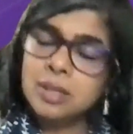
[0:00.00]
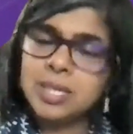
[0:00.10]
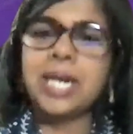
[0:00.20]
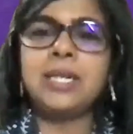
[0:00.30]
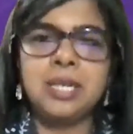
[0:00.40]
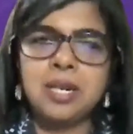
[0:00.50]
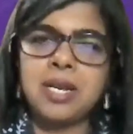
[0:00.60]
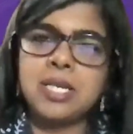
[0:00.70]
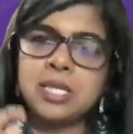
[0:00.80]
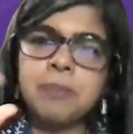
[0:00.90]
That,
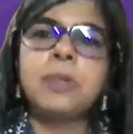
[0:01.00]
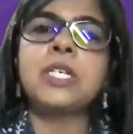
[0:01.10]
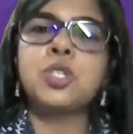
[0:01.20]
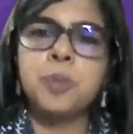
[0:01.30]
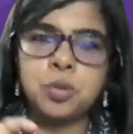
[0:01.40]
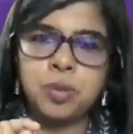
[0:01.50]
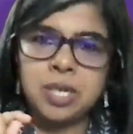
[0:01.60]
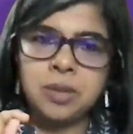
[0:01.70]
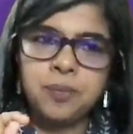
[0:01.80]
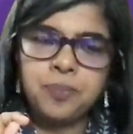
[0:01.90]
Tina, is the bridge
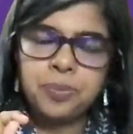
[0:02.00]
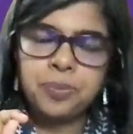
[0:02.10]
between